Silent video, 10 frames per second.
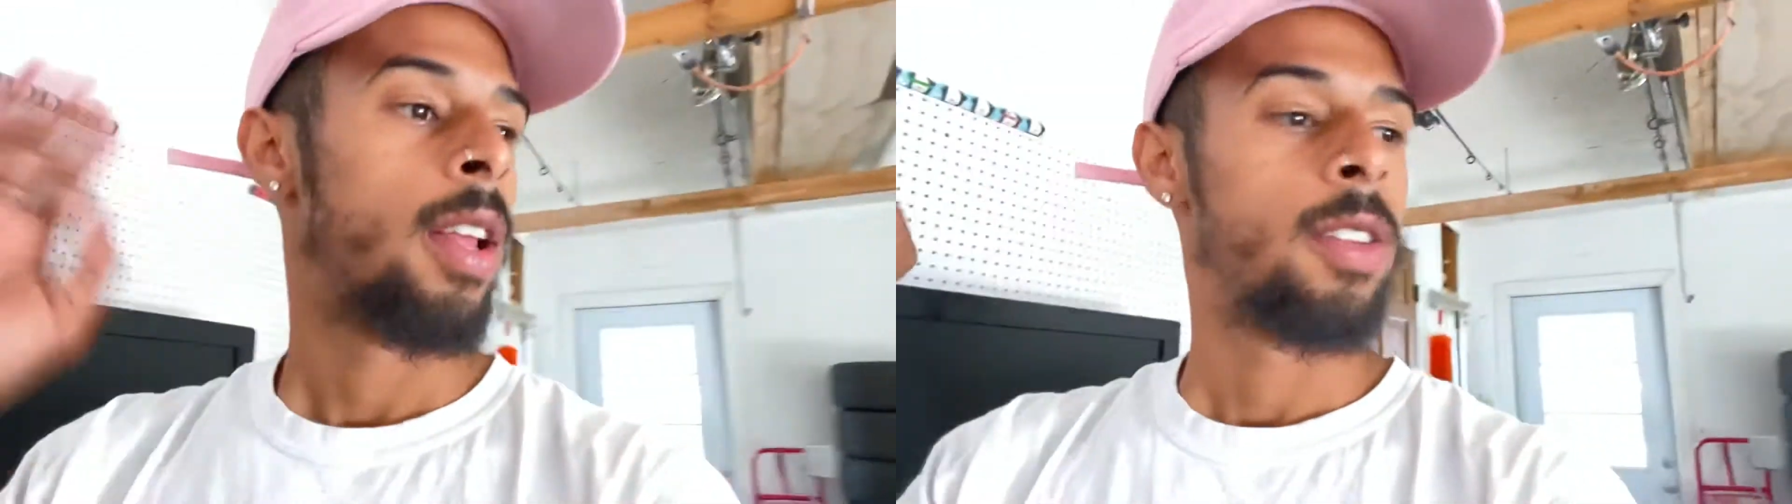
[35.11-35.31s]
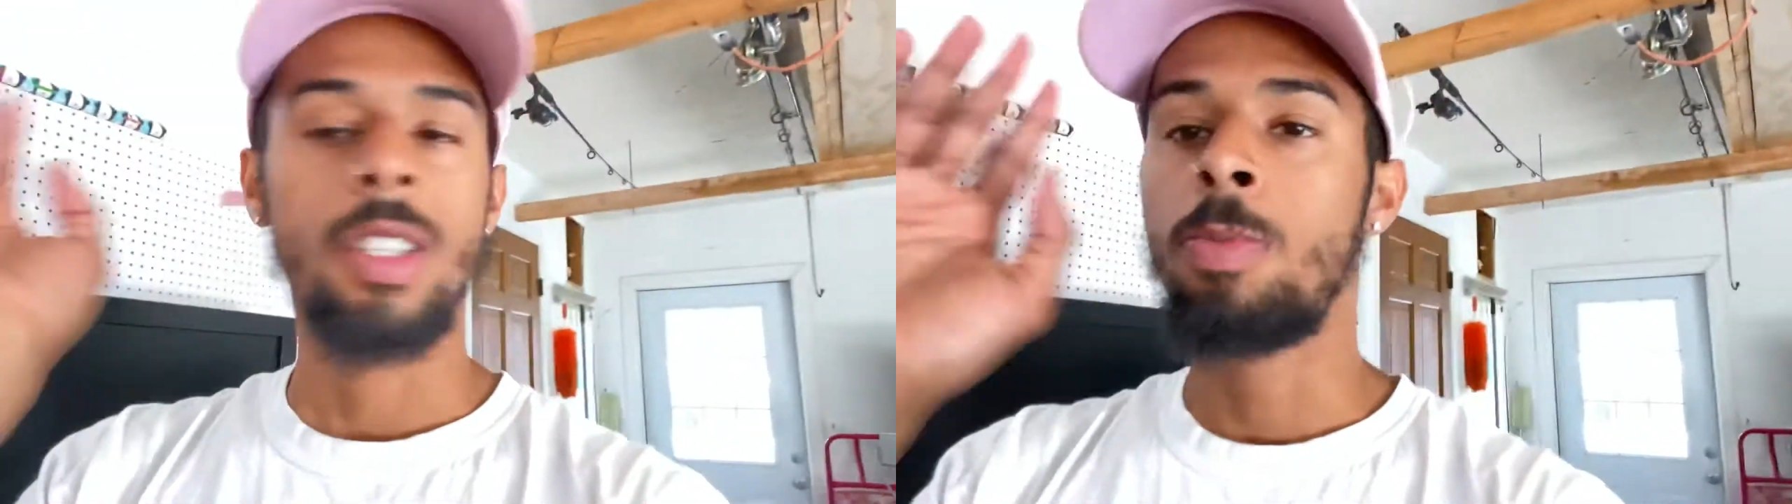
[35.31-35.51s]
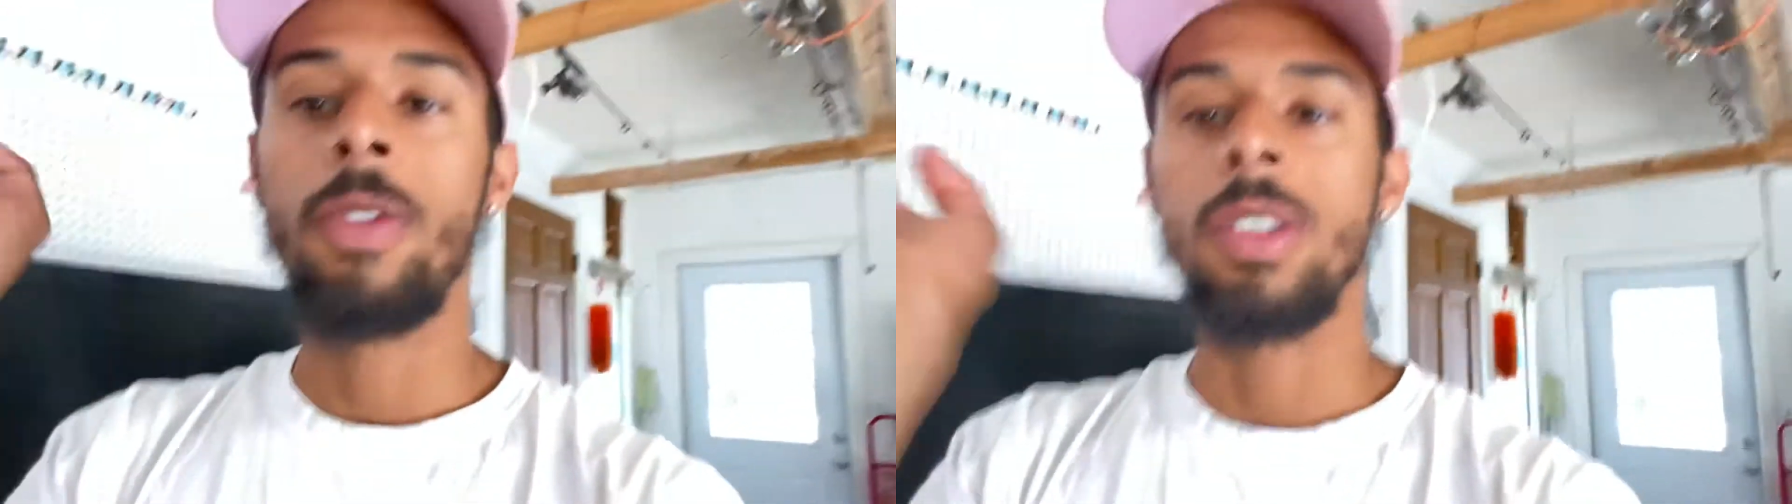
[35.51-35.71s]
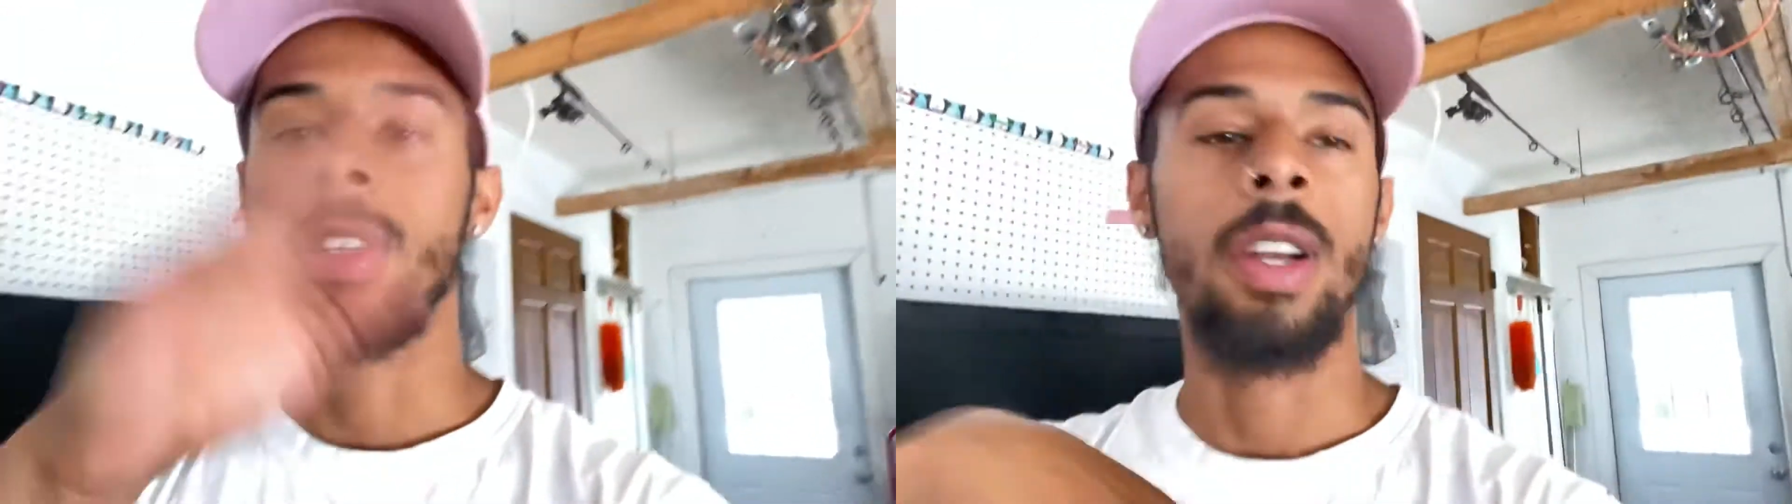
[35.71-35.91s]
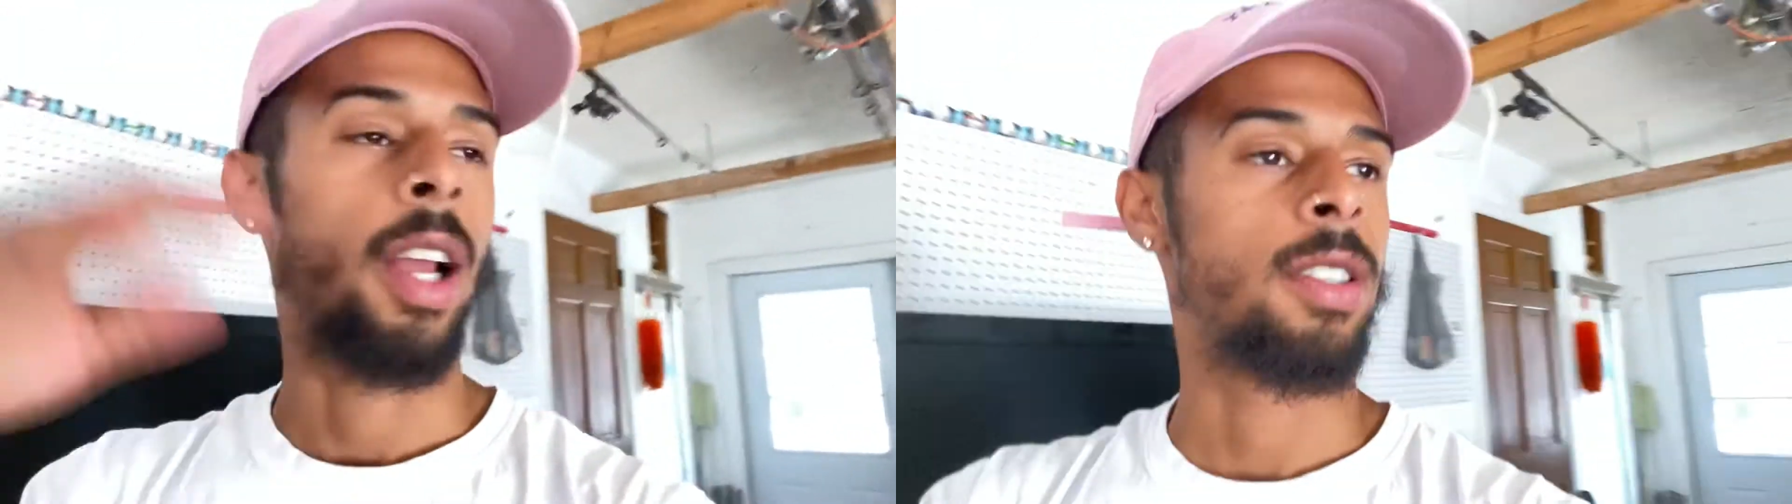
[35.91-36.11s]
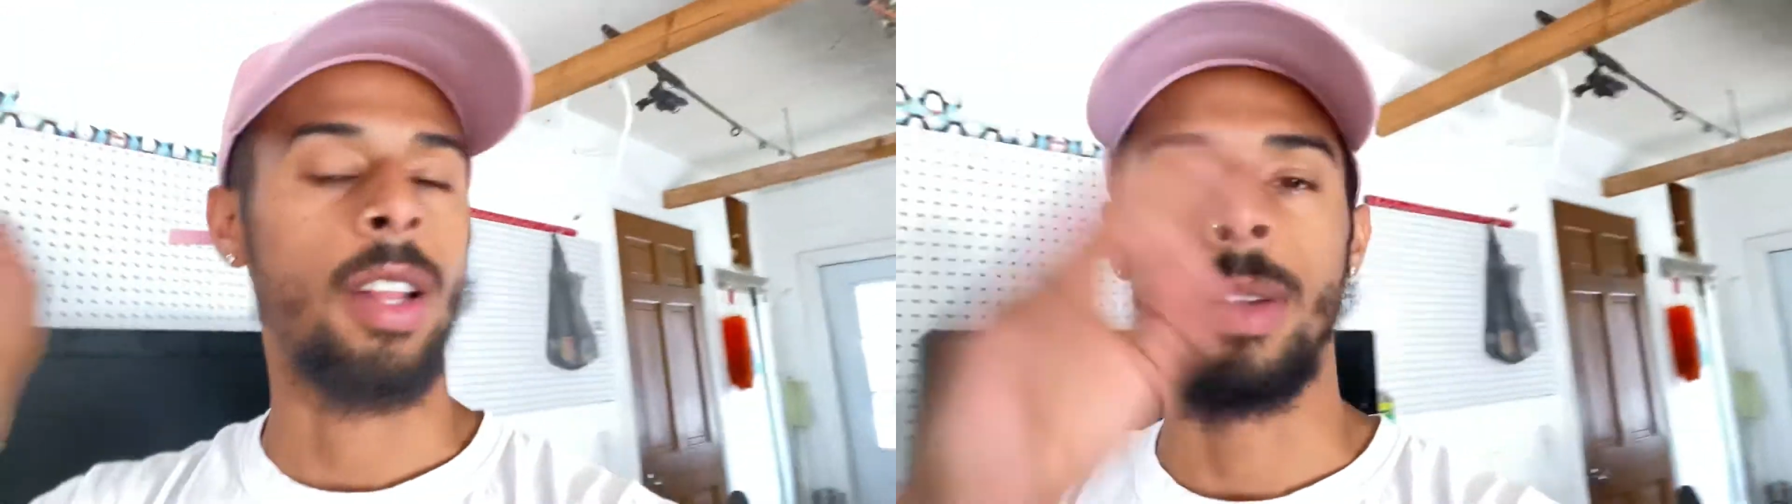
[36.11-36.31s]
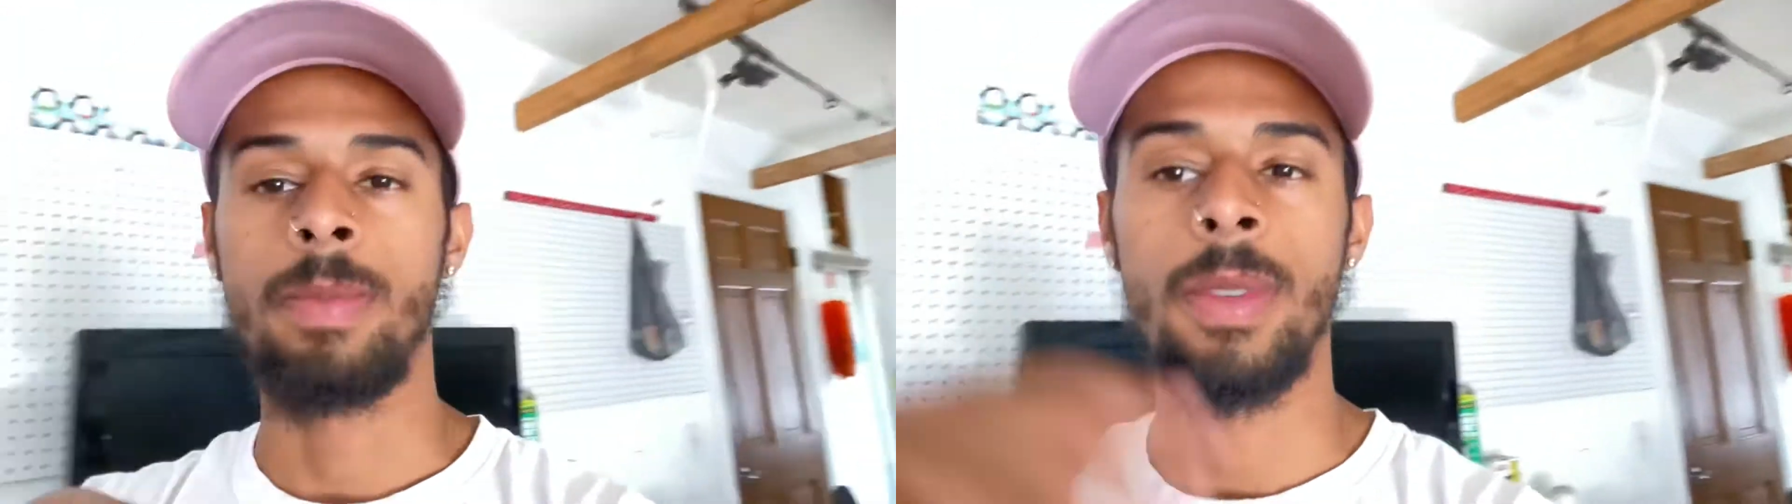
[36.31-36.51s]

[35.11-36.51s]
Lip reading: Just move on to the next clip.